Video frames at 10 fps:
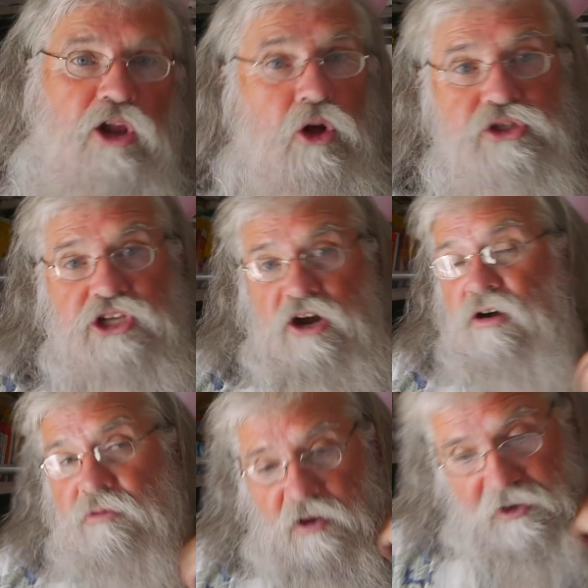close
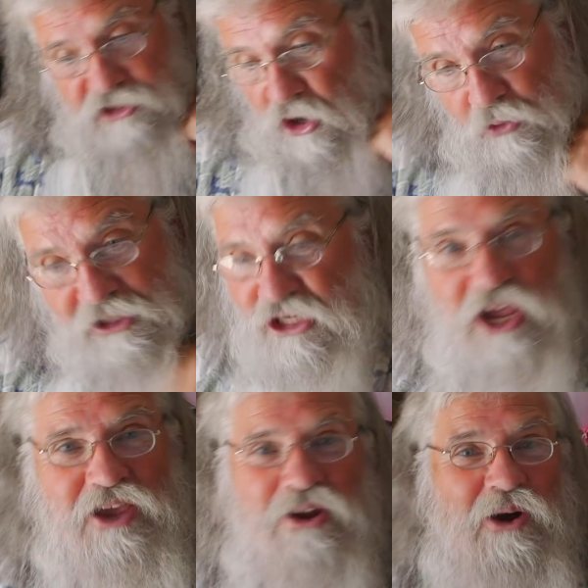here. As
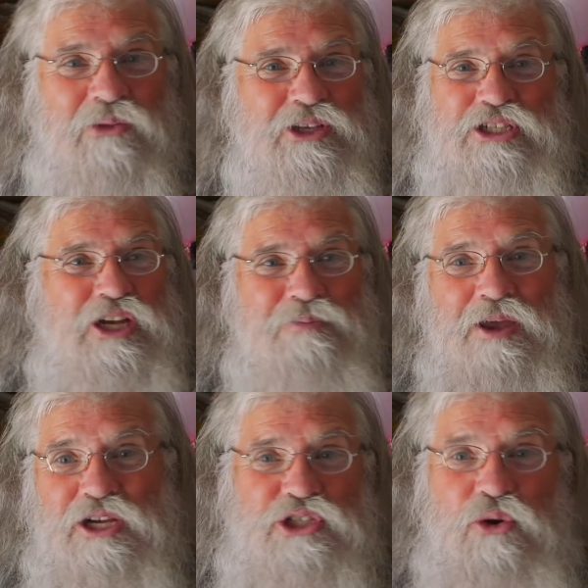always, you know, this should have
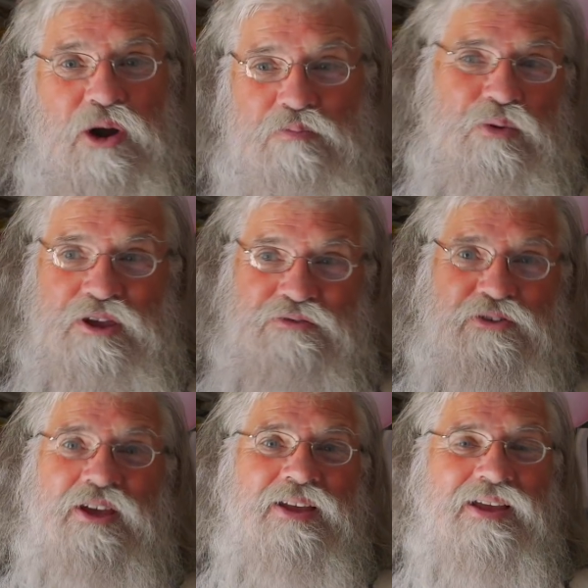been a short,
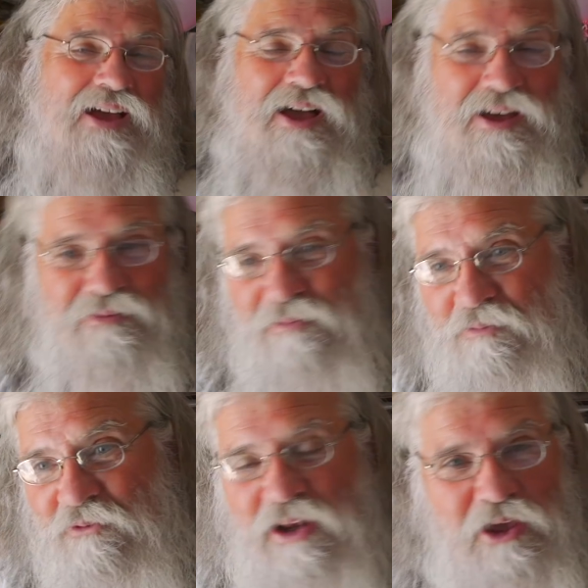brief
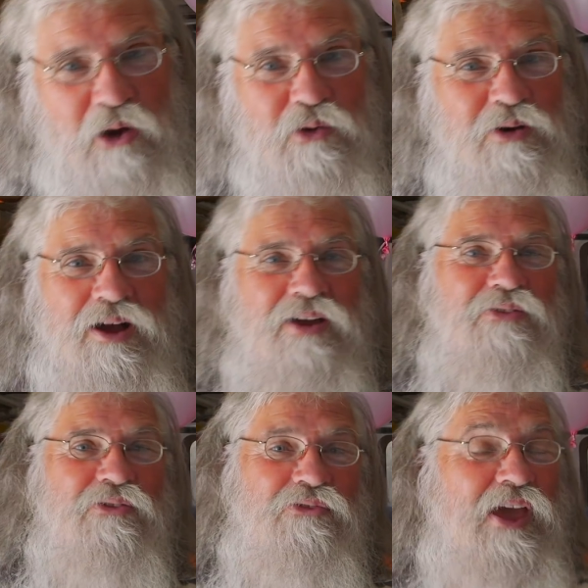video
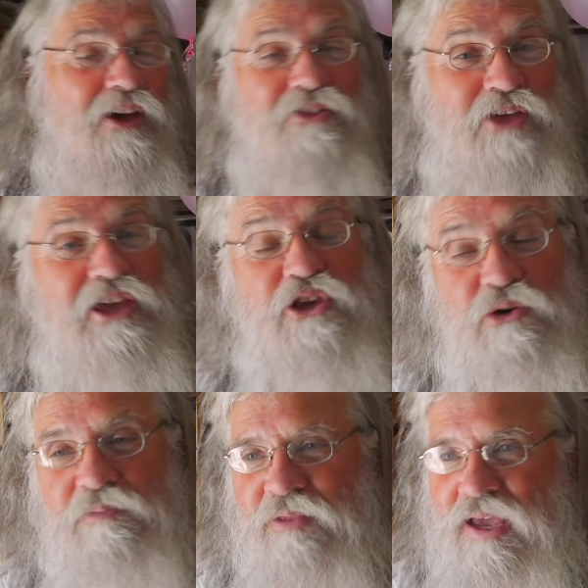on thank you.